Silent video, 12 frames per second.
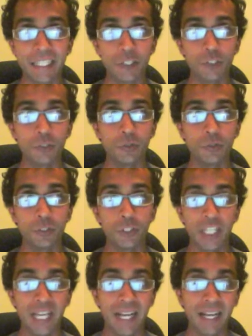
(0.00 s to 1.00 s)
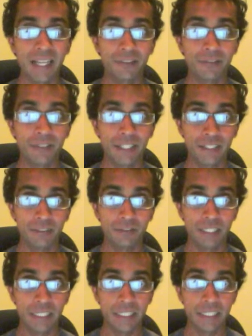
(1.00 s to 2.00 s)
you can't
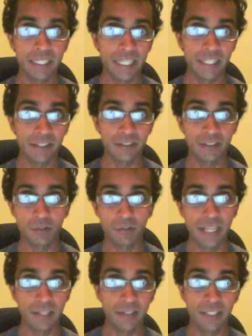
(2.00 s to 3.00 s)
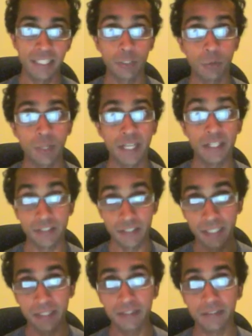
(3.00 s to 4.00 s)
effectively take yourself out of the equation
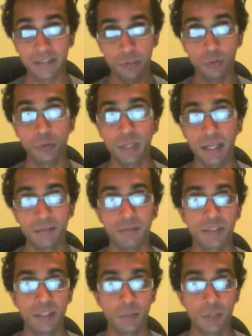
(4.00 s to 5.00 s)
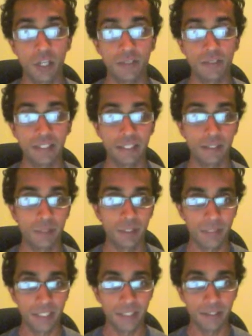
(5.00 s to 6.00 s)
and still have some kind of income
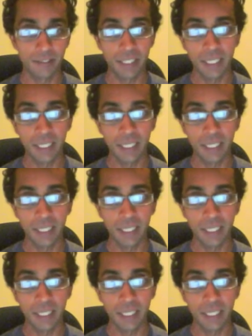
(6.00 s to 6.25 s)
coming in.